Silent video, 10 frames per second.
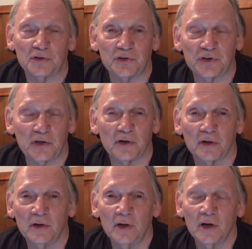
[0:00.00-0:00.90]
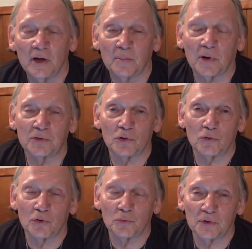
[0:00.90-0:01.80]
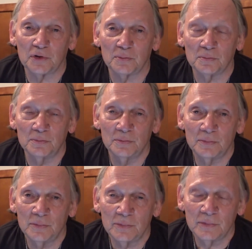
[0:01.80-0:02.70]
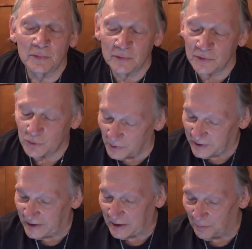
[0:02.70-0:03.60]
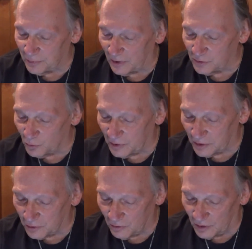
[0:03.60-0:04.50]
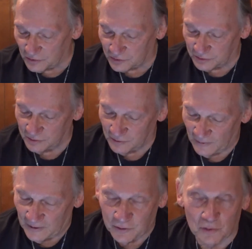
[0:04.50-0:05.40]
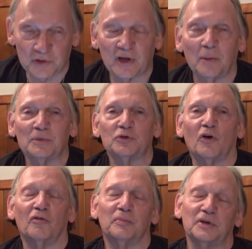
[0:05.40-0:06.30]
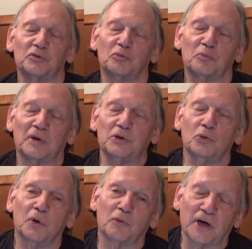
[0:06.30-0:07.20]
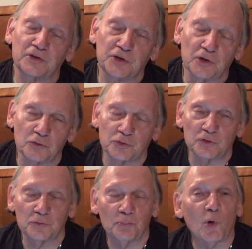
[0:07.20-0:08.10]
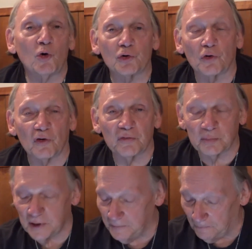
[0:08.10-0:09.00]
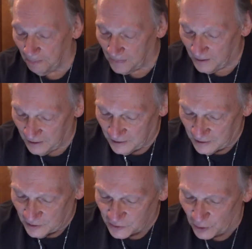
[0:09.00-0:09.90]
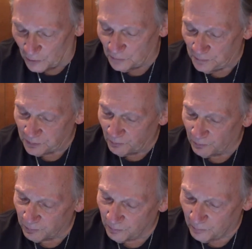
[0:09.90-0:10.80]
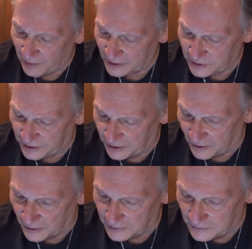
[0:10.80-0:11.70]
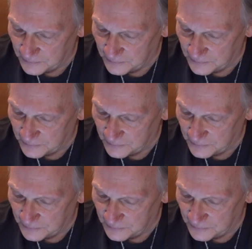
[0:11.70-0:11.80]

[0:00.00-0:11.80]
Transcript: to share about the Lord with them. So again, I'm proud to wear the cross, and the only time it's off me is when my two grandchildren pull it off me. So, back to the Ark.